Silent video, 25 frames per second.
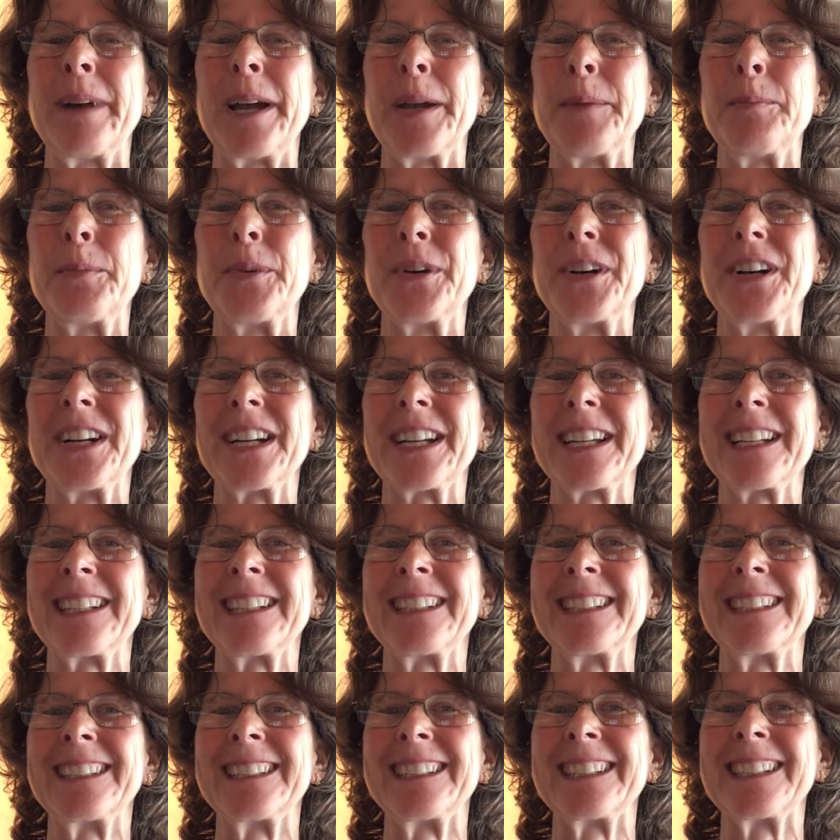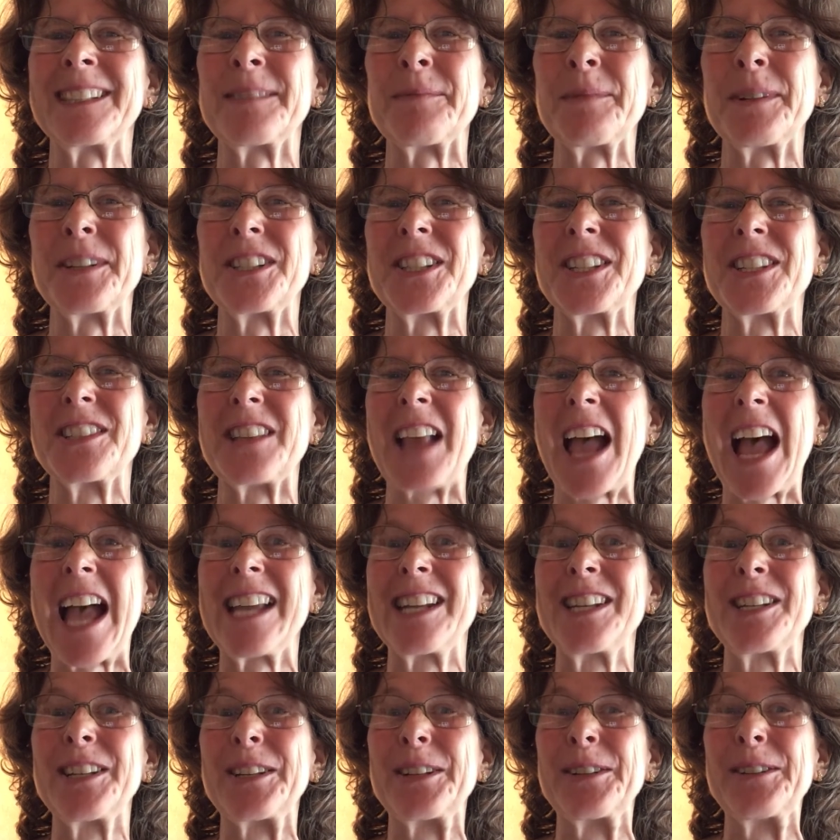my book as much as I
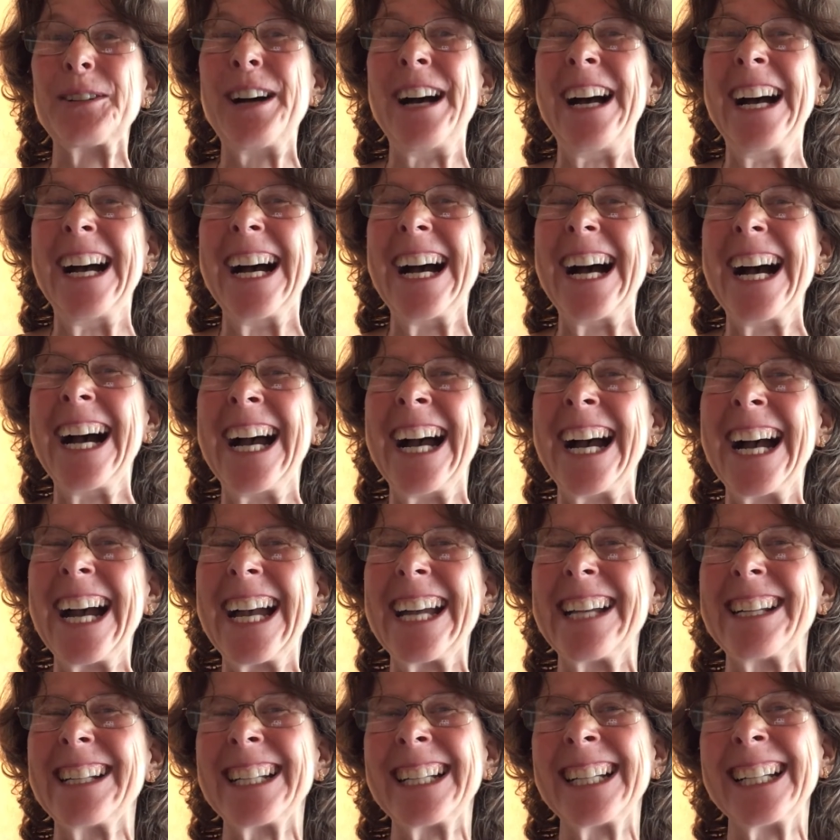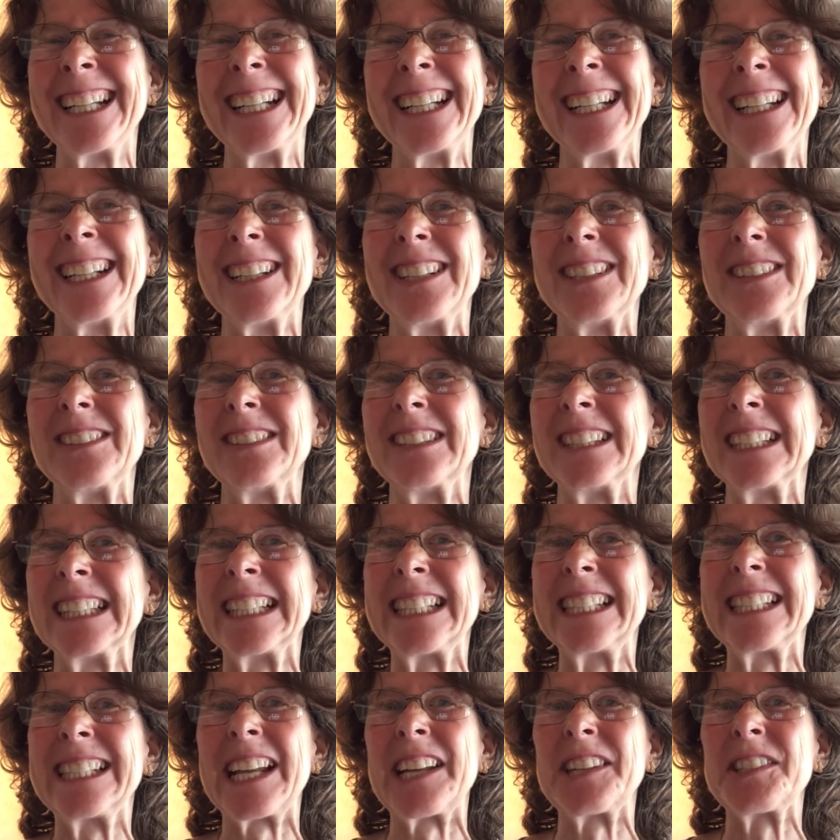do. It
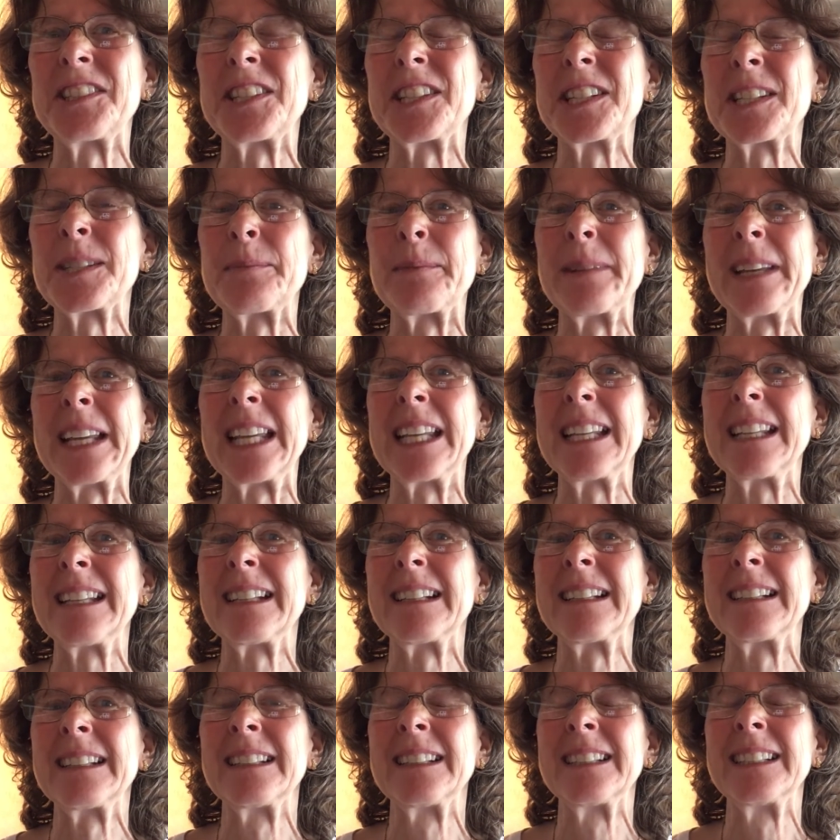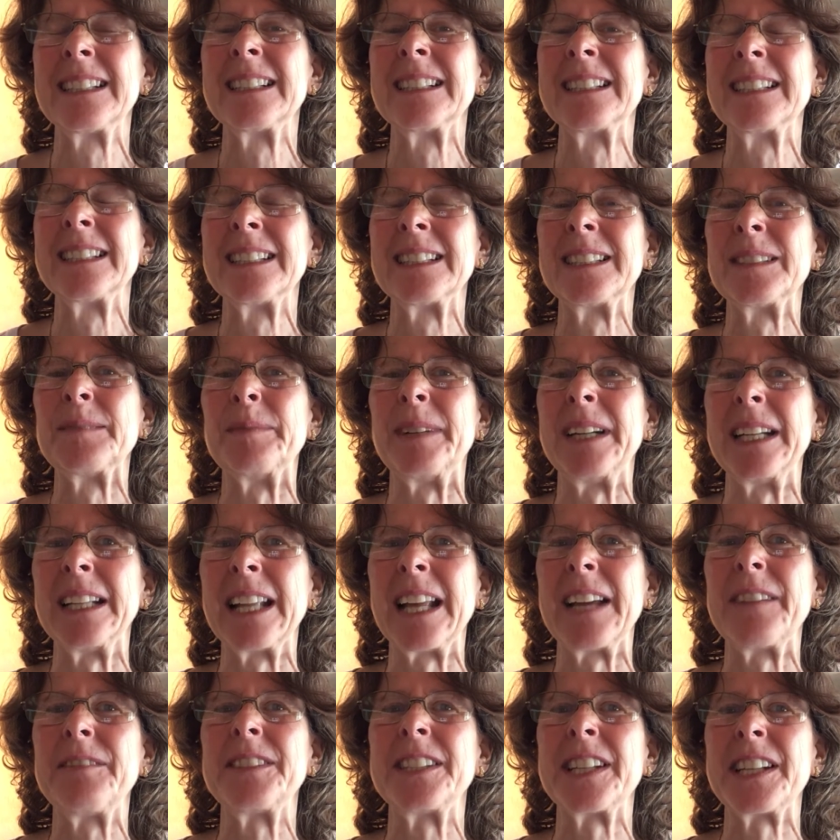really touches me. My
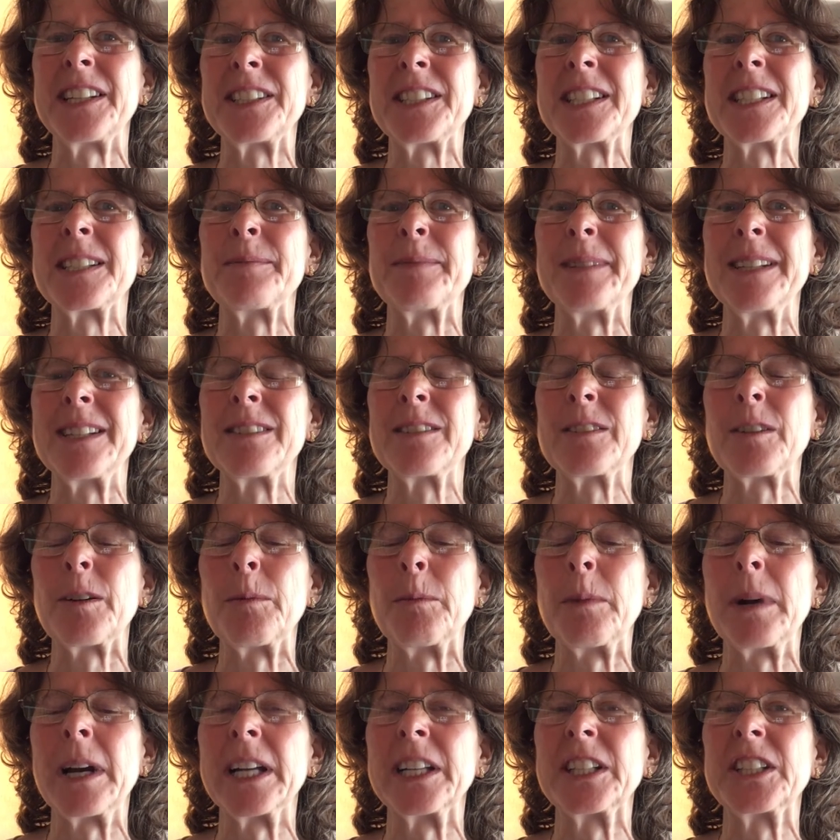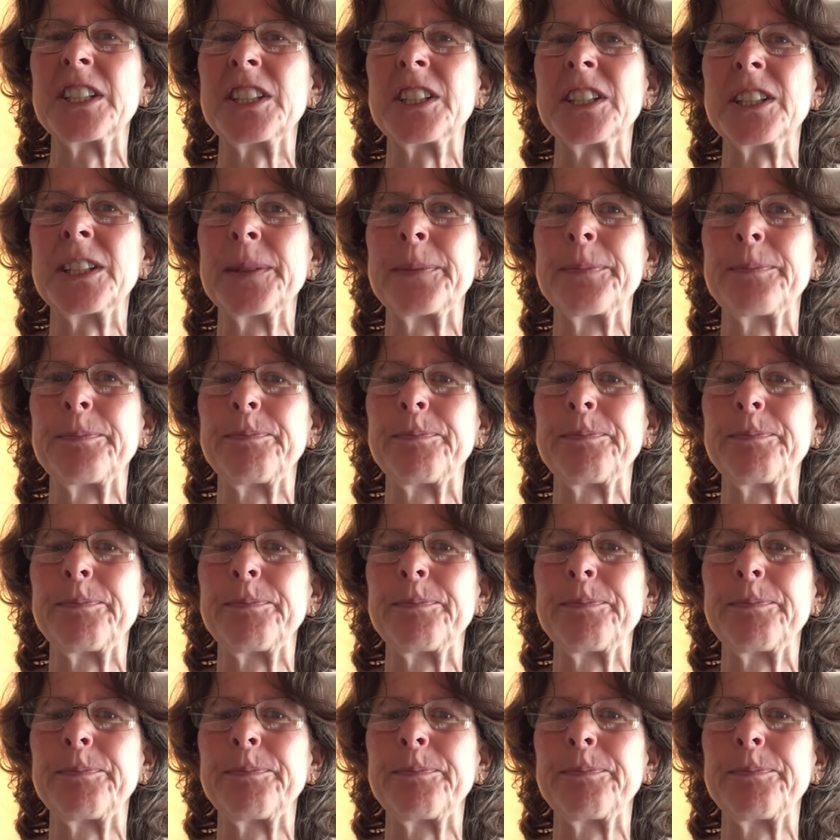life touches me so much.